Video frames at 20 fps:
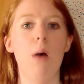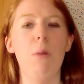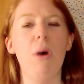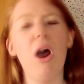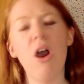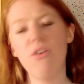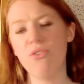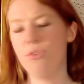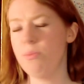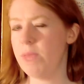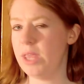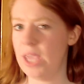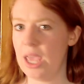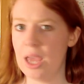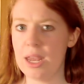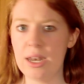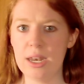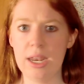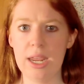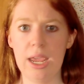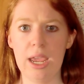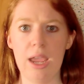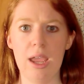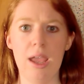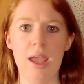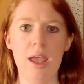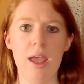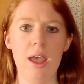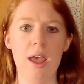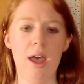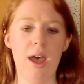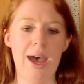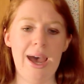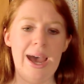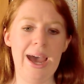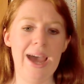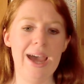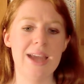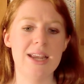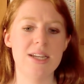apart from the ending,
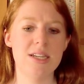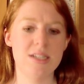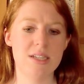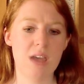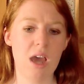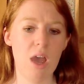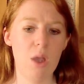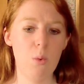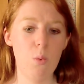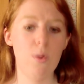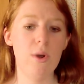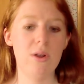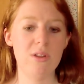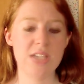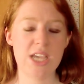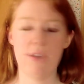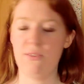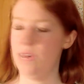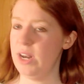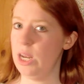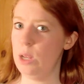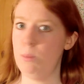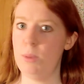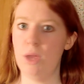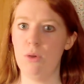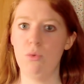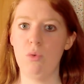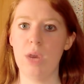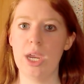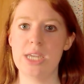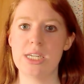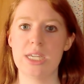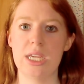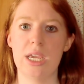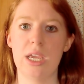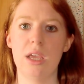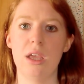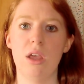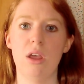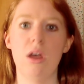and I will definitely be
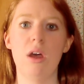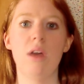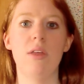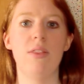reading